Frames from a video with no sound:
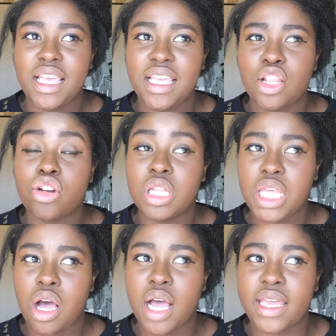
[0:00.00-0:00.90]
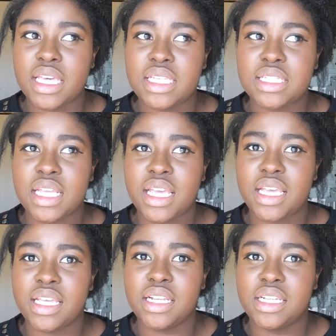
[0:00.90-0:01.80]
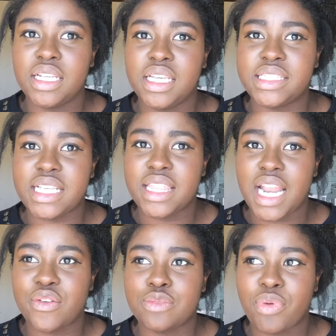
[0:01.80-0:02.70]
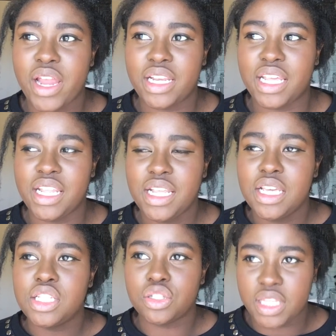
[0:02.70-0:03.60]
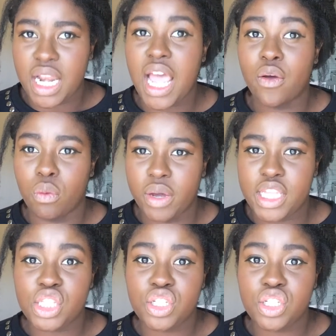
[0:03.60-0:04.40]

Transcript: in early August, and it said that I was pregnant. So then I went